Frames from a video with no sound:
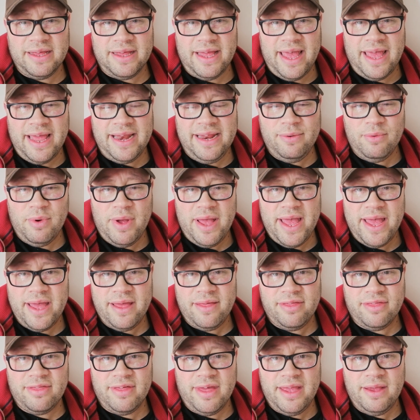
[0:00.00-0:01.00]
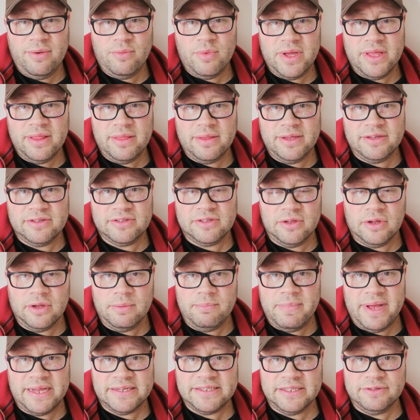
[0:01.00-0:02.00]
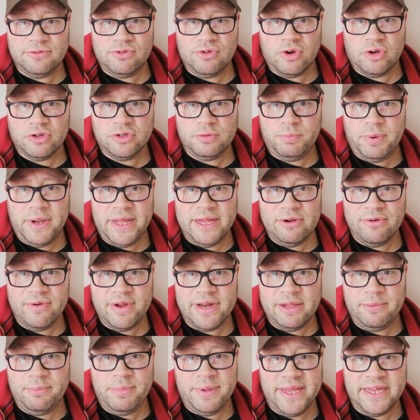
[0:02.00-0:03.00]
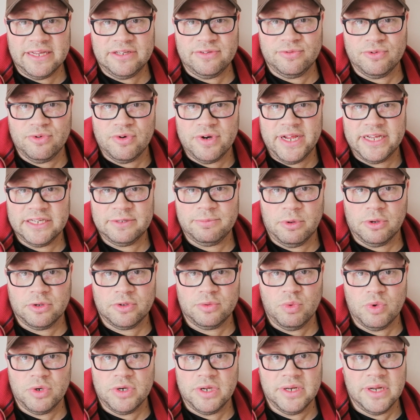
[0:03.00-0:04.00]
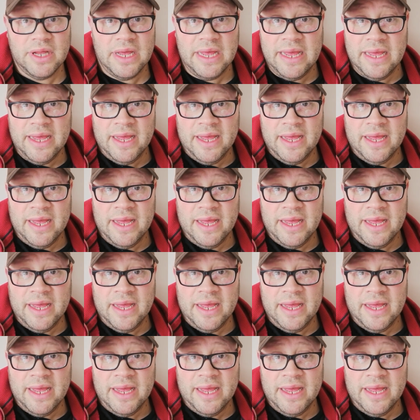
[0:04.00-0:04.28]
Anywhere thing, where it's like massive cross-play already, P S four and Xbox One and